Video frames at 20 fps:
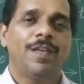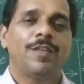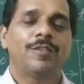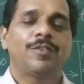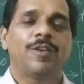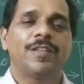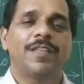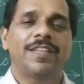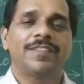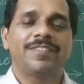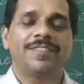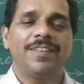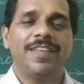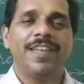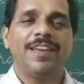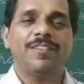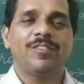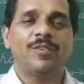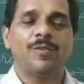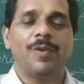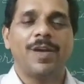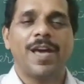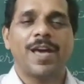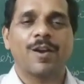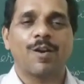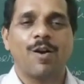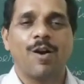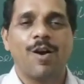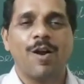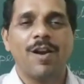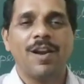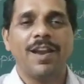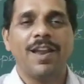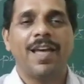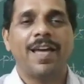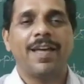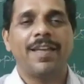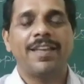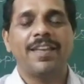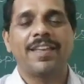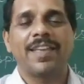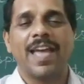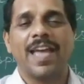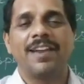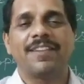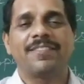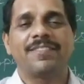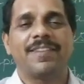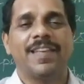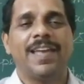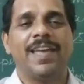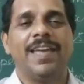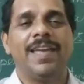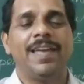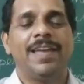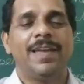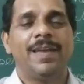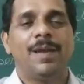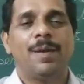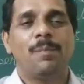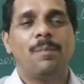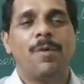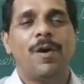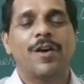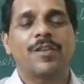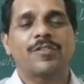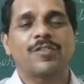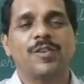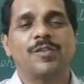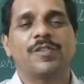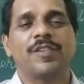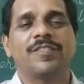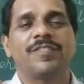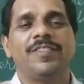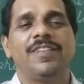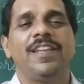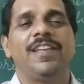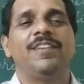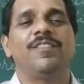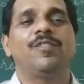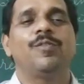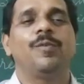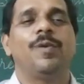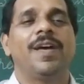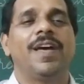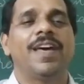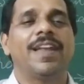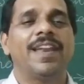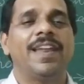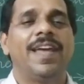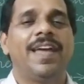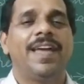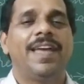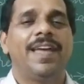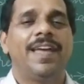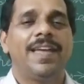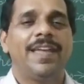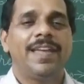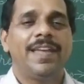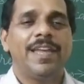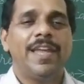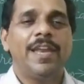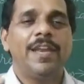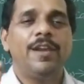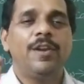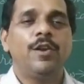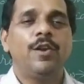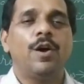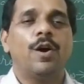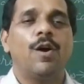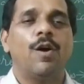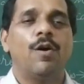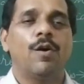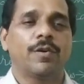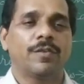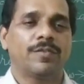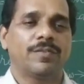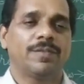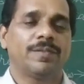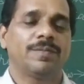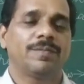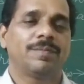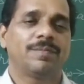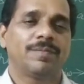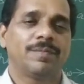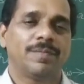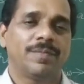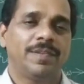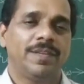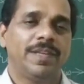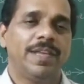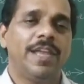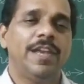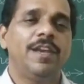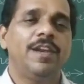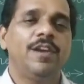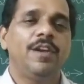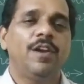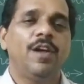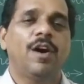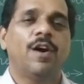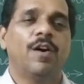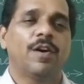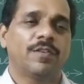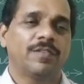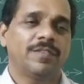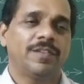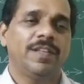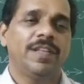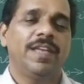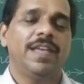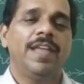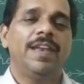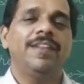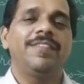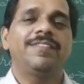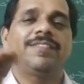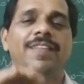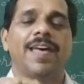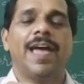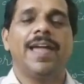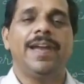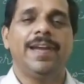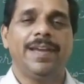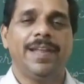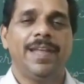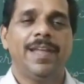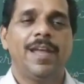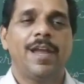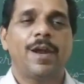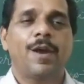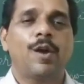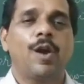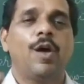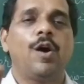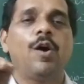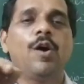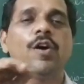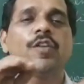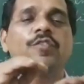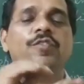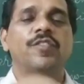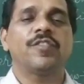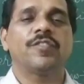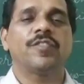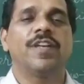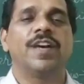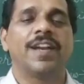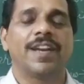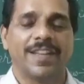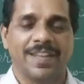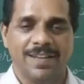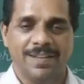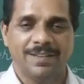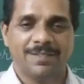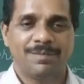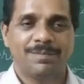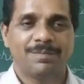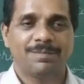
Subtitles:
So the scenes were all, you can say, most of the scenes were indoors, inside, closed circle.